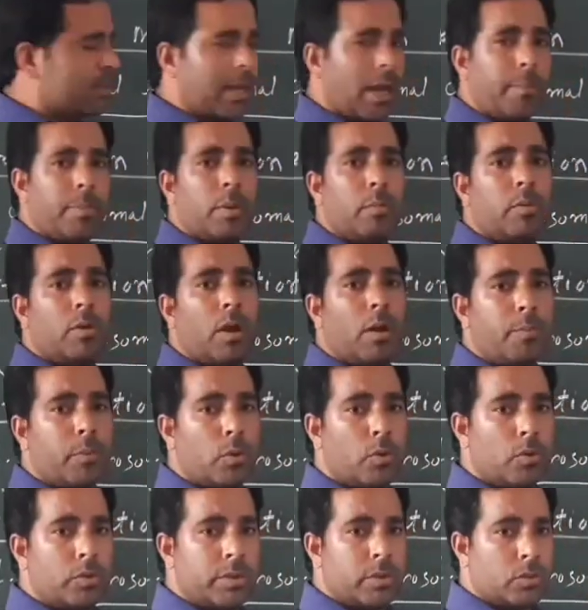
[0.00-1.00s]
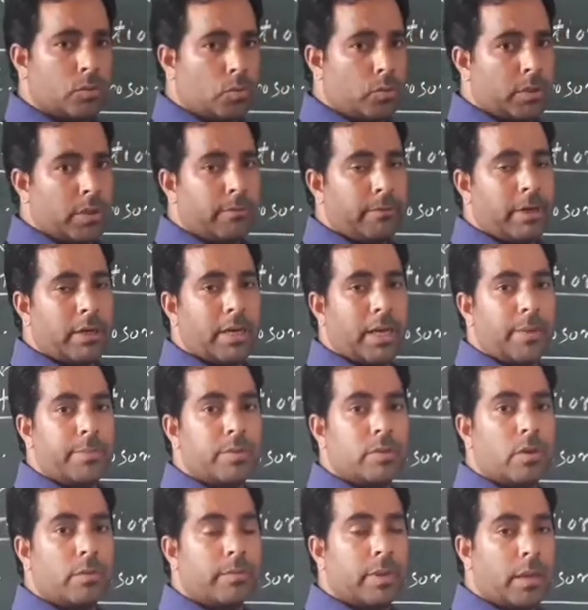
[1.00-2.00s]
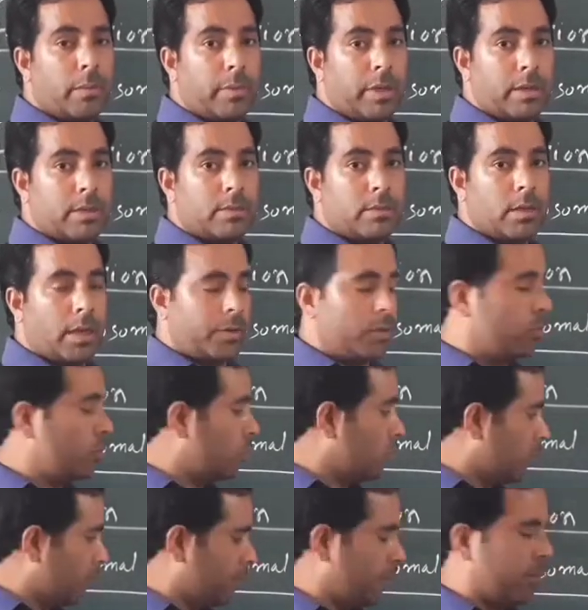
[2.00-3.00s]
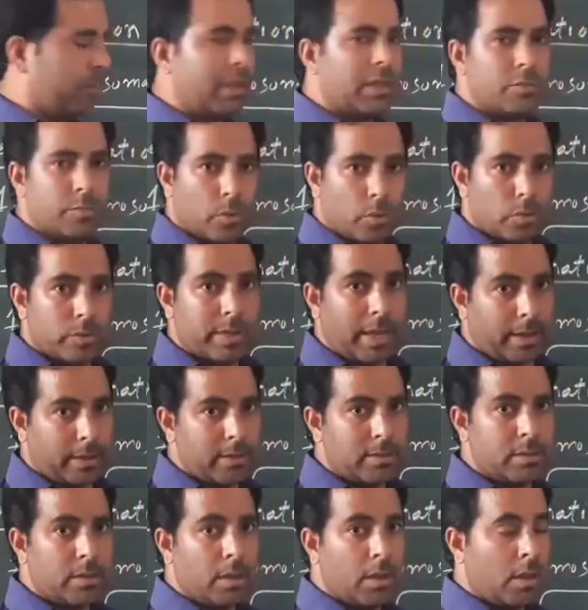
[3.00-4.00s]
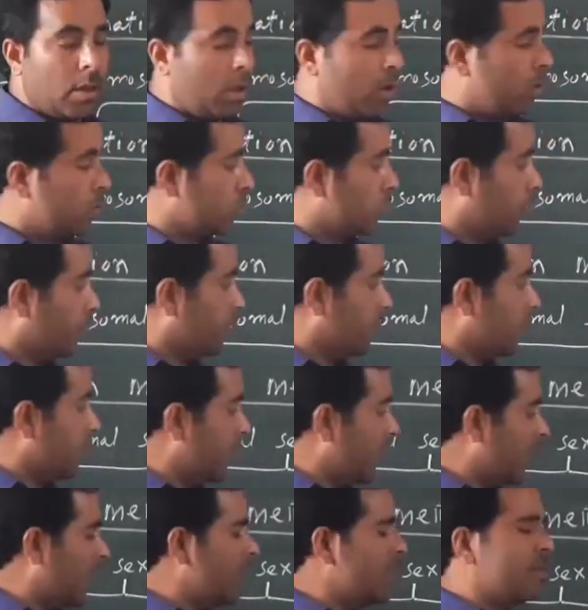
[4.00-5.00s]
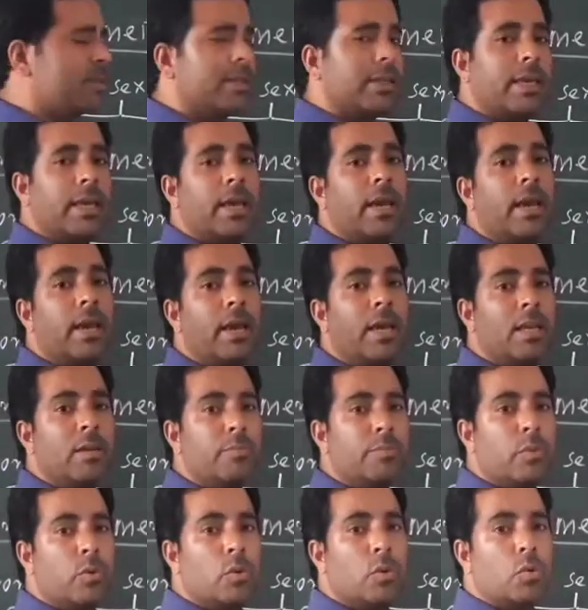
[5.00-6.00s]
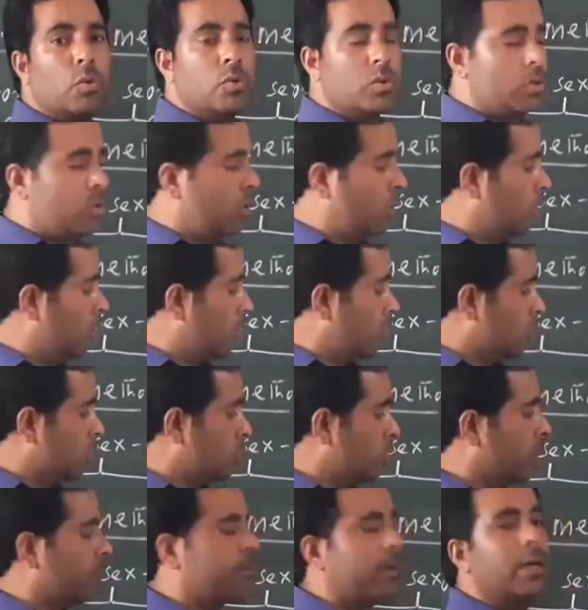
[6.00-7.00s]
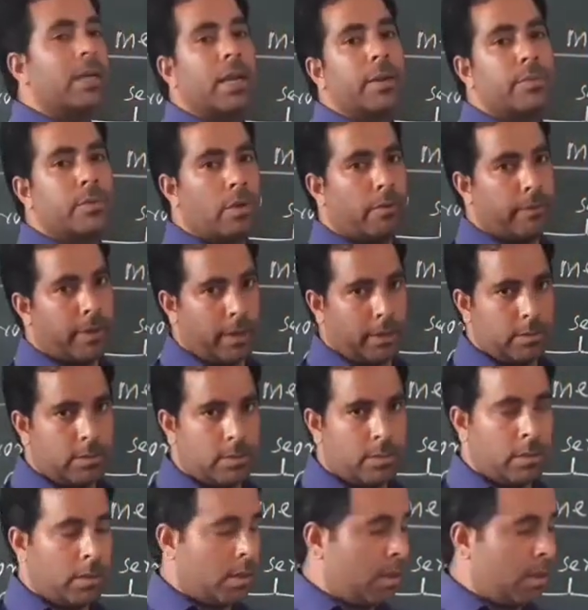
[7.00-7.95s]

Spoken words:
capable of producing two different types of gametes, and you know that females produce eggs. So females can produce two different types of eggs.